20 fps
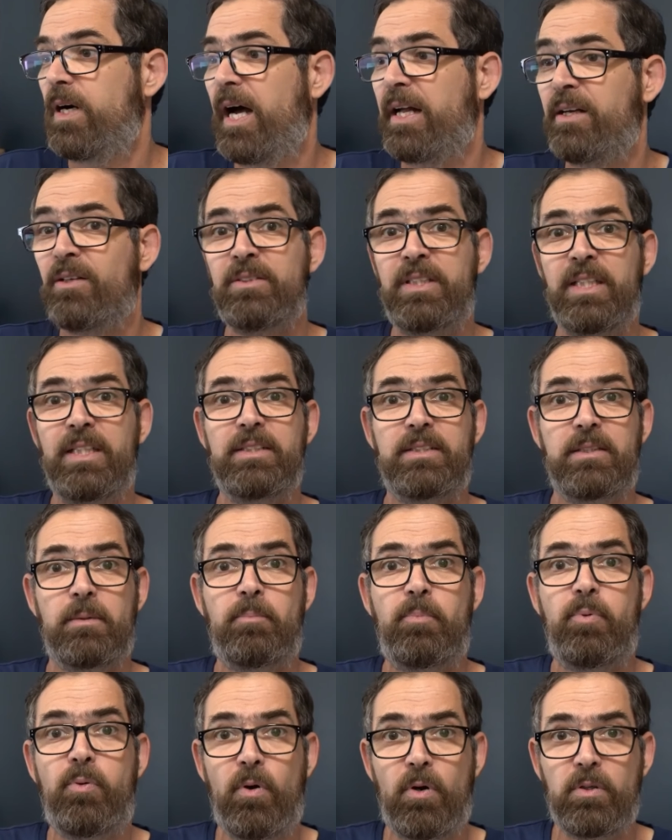I don't think it's a
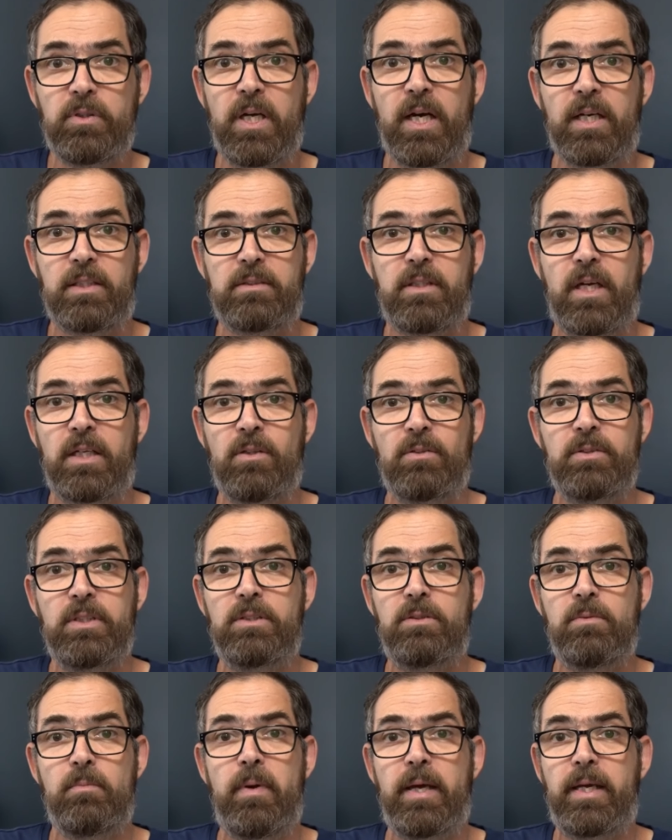product. I don't
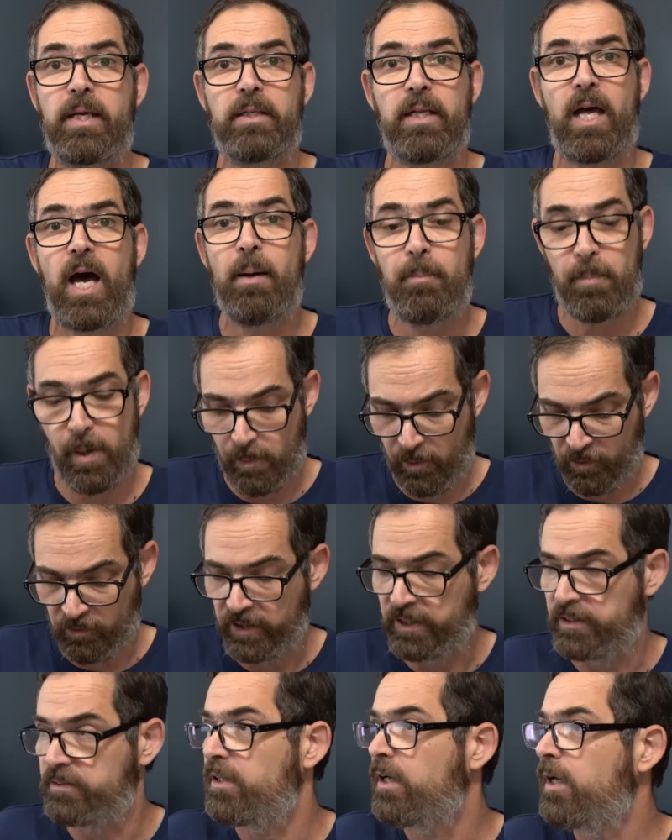need to make an app
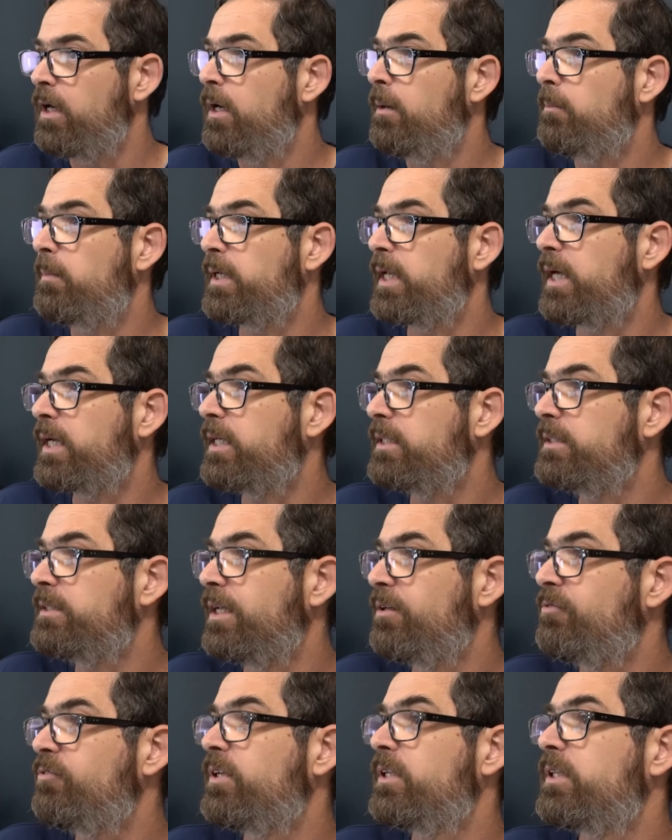of it, but I can
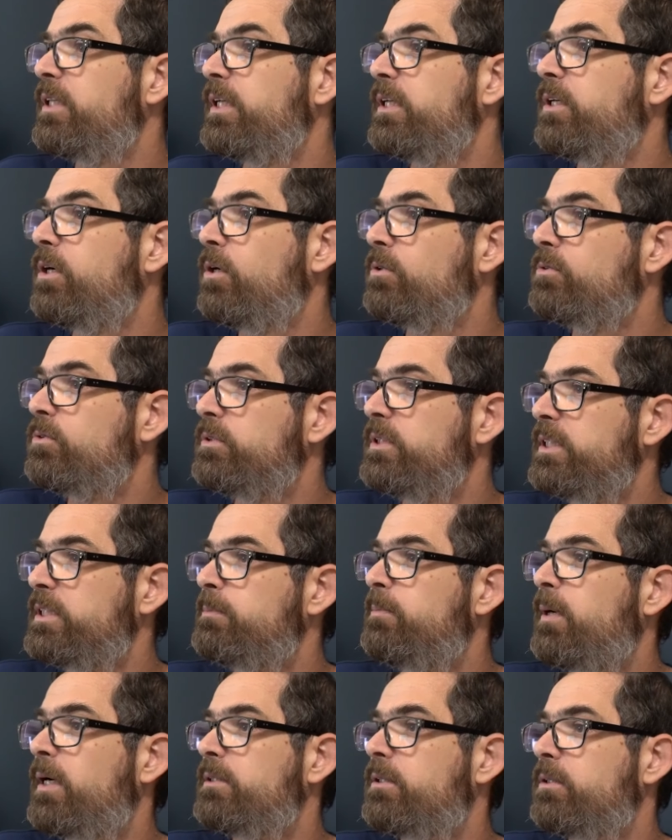definitely go to
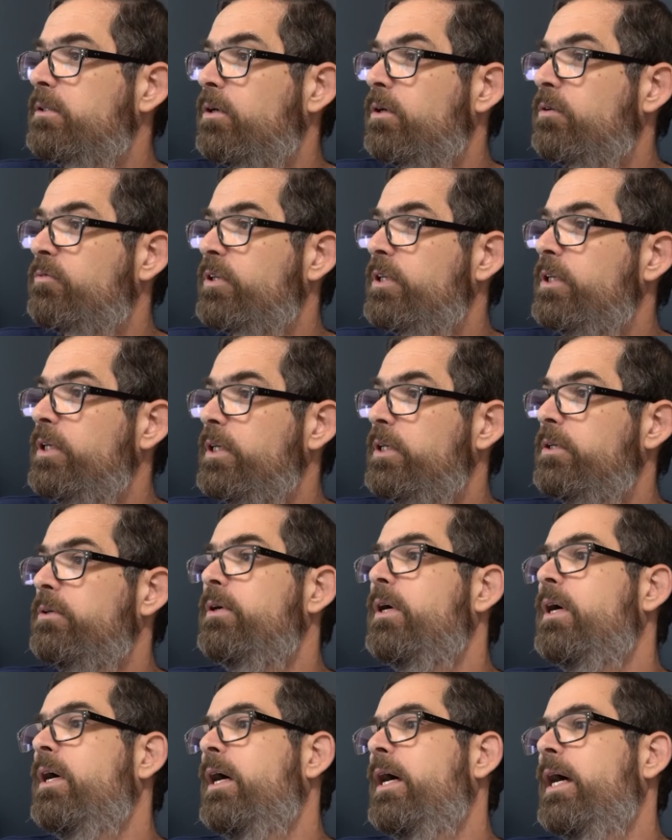this button over here
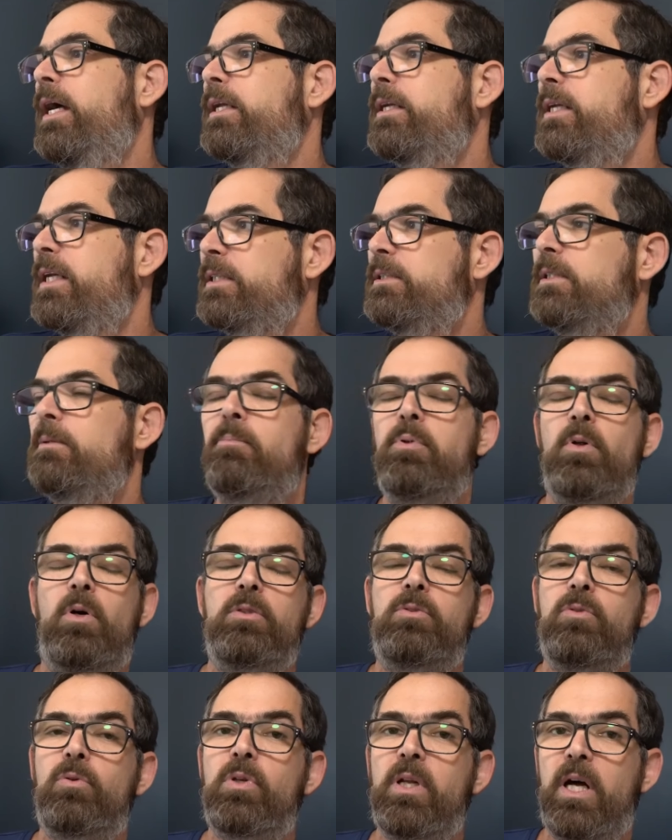and click
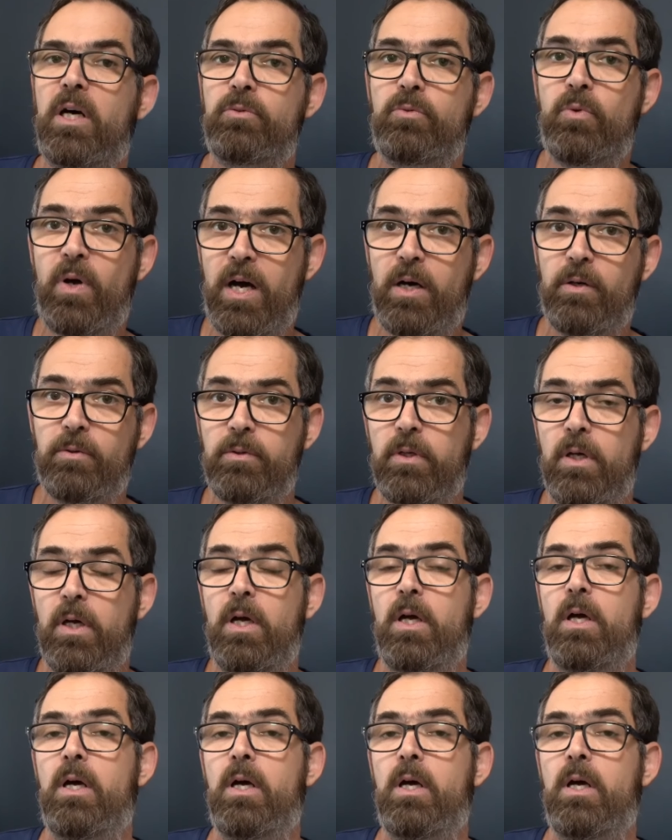deploy to Cloud Run.